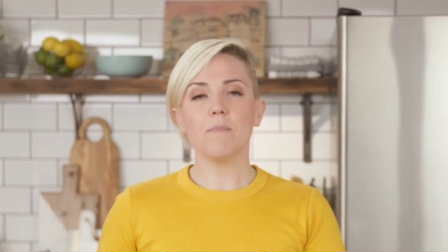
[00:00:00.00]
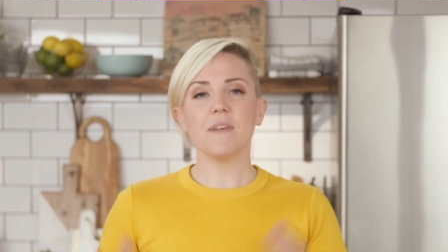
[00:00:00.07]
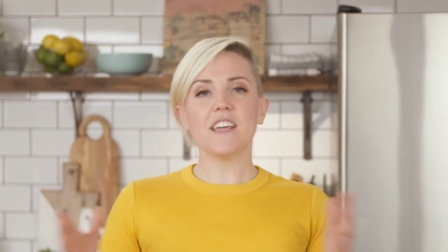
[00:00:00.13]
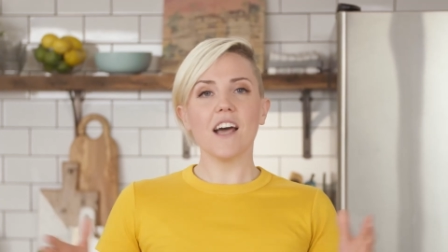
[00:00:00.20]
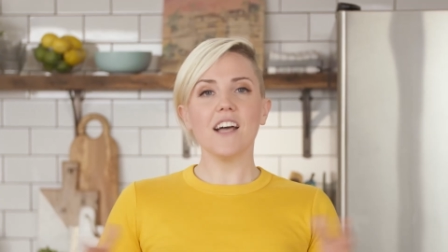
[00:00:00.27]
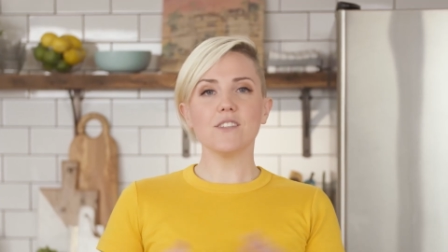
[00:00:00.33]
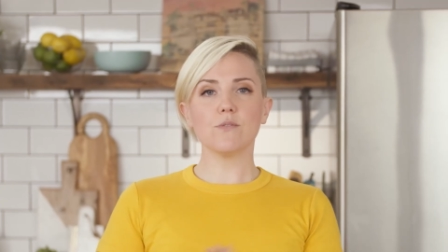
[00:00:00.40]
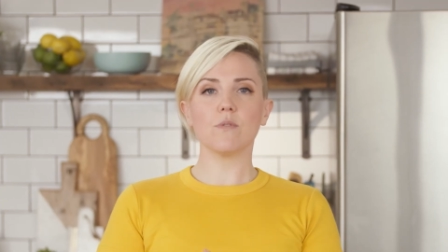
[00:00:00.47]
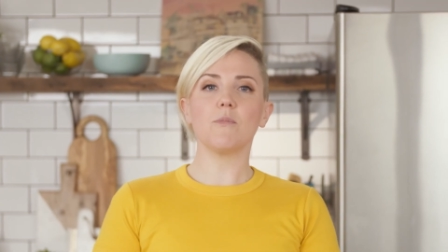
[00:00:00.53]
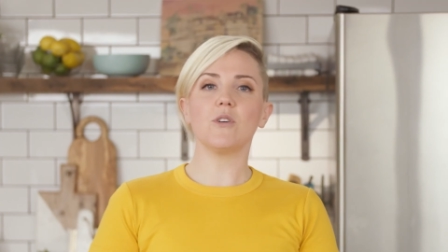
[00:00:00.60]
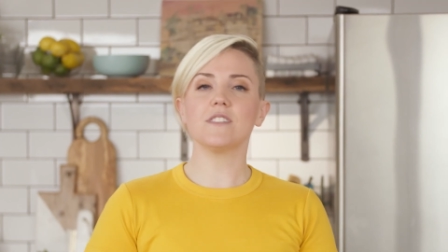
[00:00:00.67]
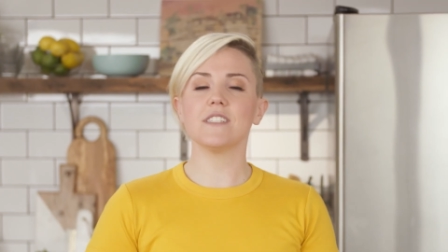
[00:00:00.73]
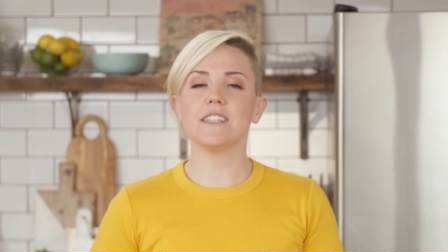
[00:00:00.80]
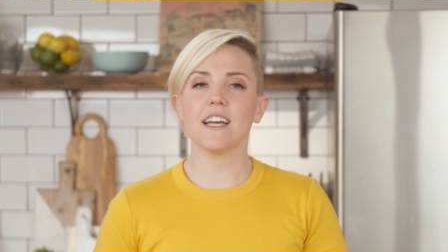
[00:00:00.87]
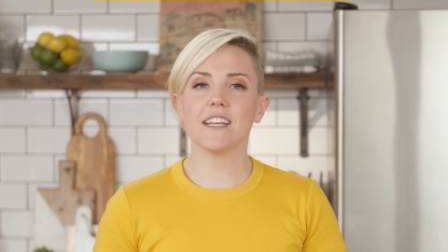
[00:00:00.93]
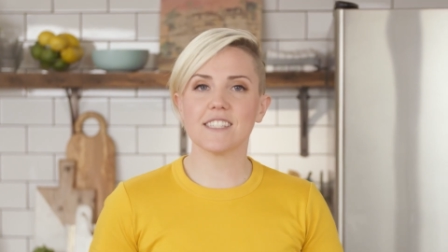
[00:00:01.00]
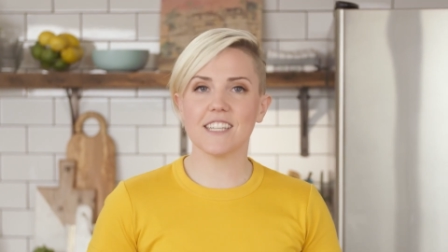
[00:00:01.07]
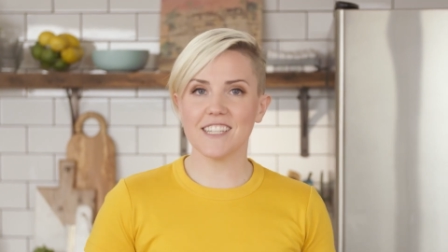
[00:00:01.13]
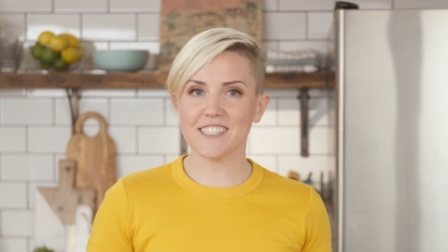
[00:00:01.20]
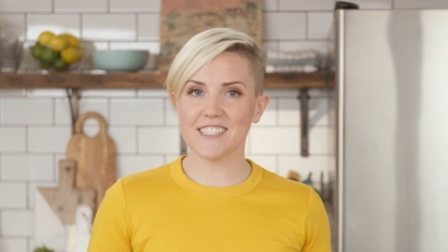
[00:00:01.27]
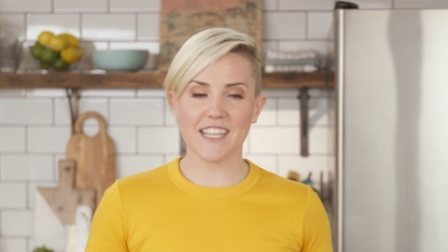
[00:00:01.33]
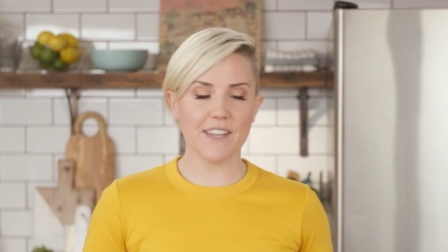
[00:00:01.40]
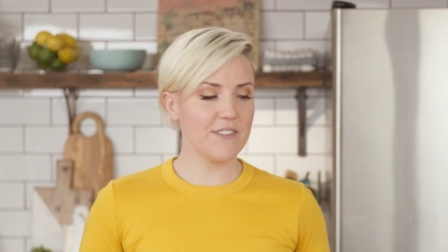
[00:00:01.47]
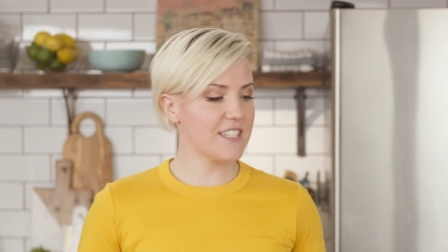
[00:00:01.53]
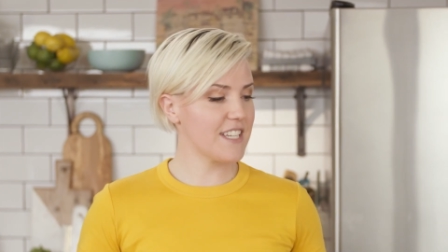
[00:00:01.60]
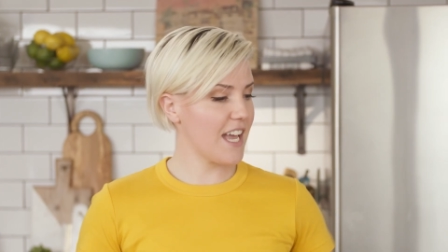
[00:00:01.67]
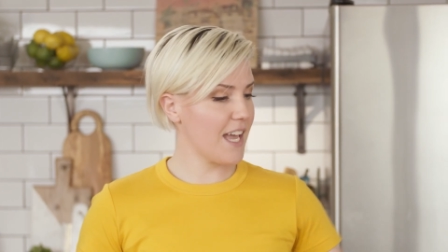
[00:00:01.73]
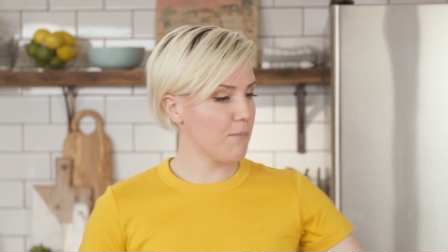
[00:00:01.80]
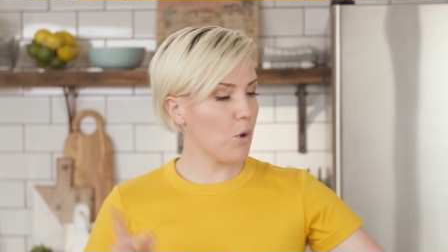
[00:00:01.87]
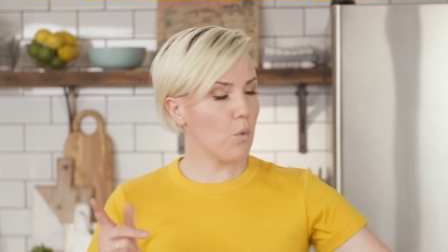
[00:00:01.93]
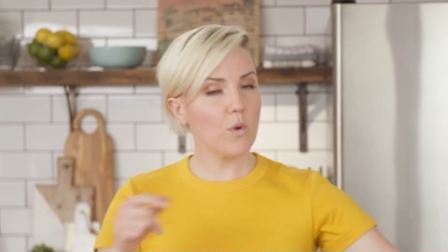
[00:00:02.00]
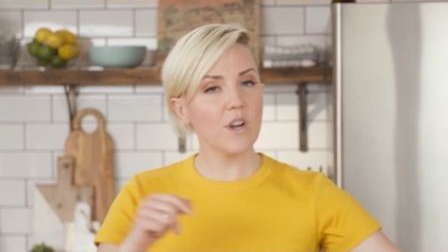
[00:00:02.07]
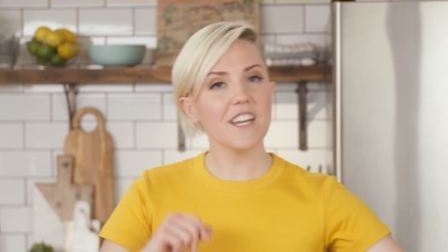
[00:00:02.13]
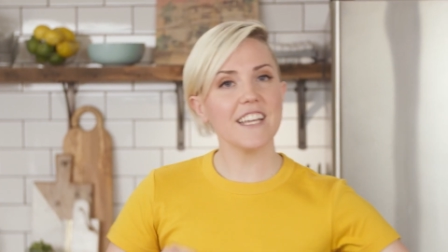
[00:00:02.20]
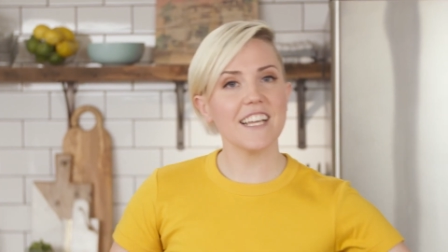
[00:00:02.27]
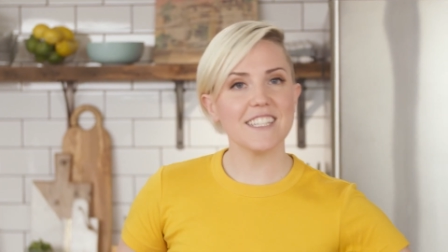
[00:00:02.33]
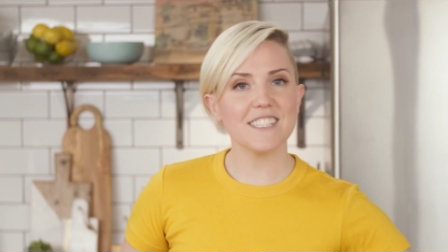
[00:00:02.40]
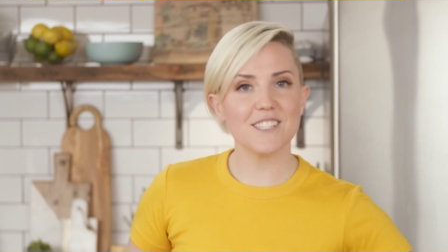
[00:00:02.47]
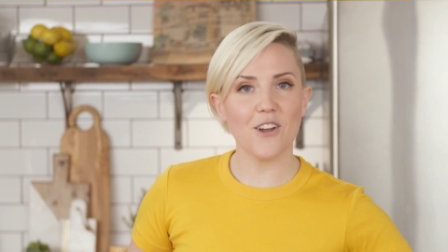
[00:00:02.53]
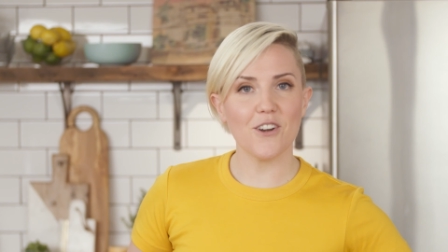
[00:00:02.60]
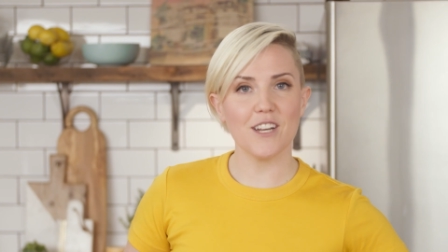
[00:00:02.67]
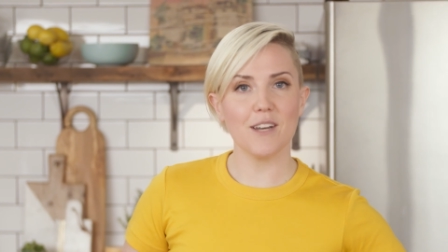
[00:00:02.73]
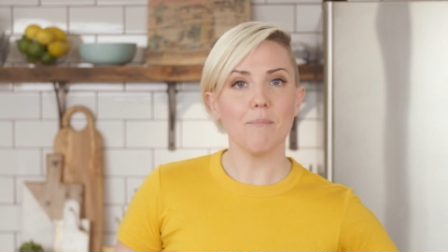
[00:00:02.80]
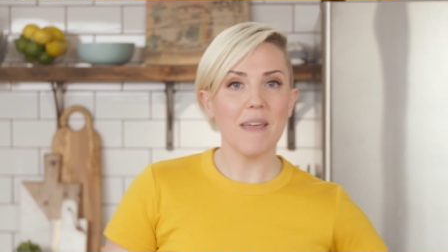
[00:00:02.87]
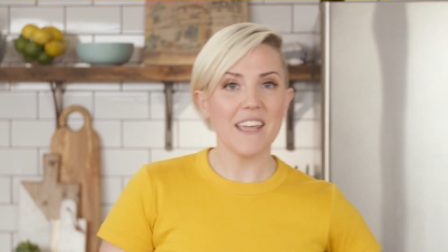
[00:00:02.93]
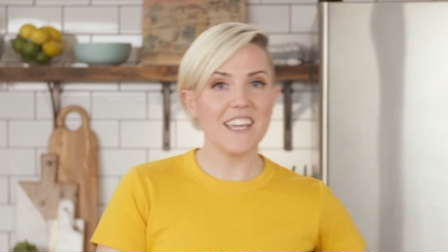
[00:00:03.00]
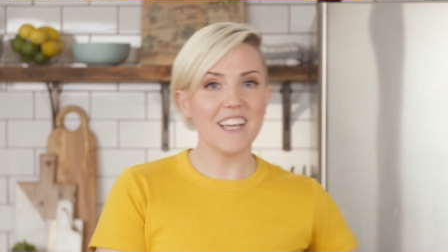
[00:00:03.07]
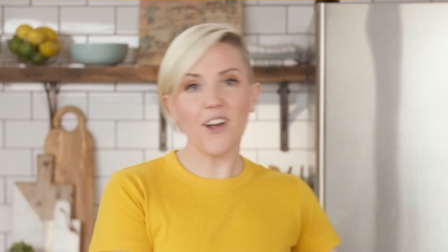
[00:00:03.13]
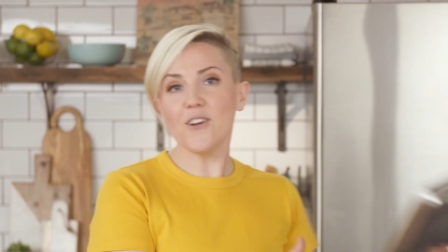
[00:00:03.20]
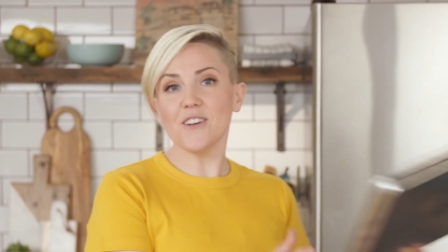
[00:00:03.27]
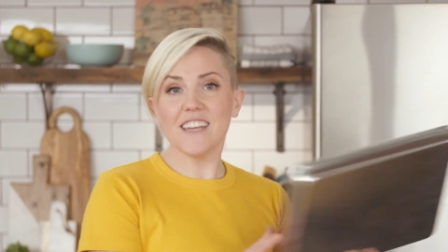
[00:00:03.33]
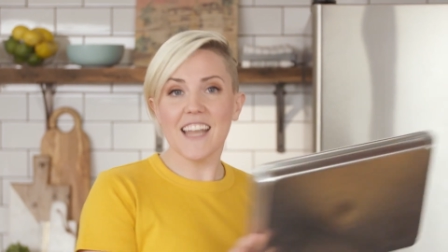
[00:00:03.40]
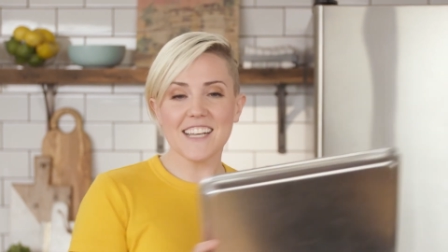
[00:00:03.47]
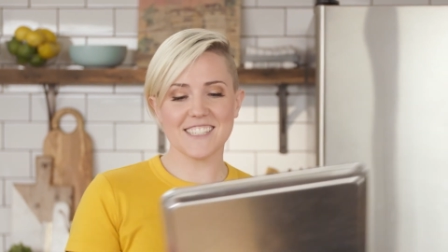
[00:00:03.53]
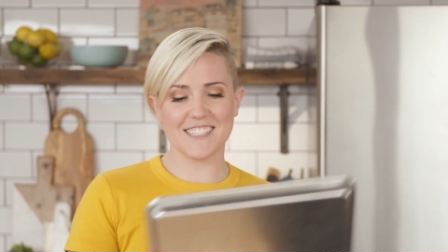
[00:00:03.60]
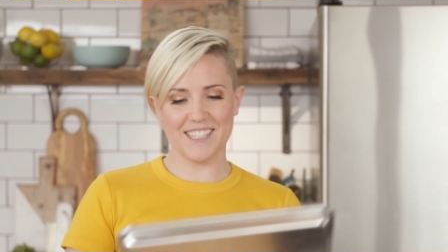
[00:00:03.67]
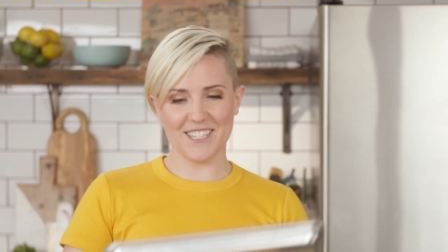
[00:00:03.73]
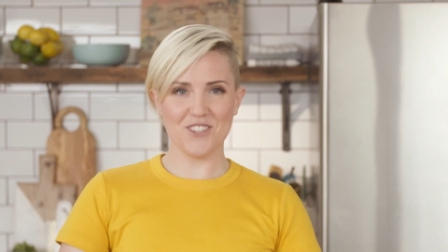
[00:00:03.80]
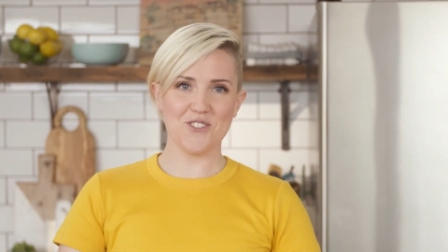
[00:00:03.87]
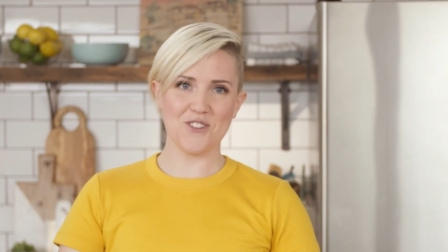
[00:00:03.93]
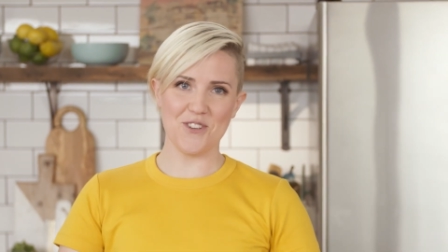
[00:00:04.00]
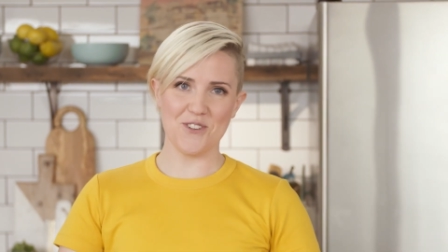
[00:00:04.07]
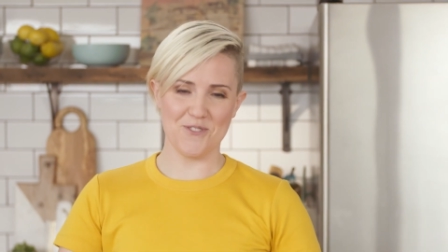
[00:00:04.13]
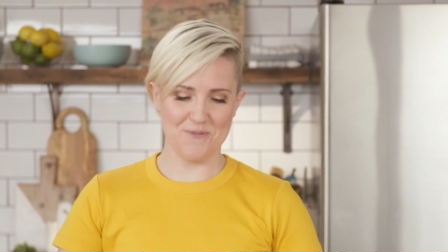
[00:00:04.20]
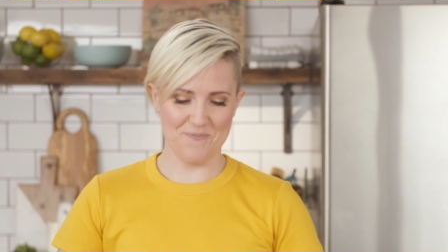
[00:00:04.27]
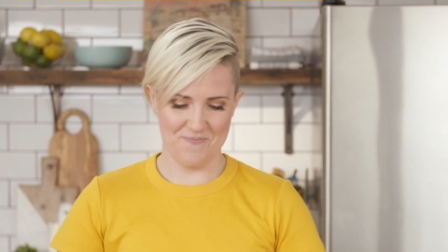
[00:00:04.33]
Because we're multitasking and saving time, we're gonna get started making our next dish too.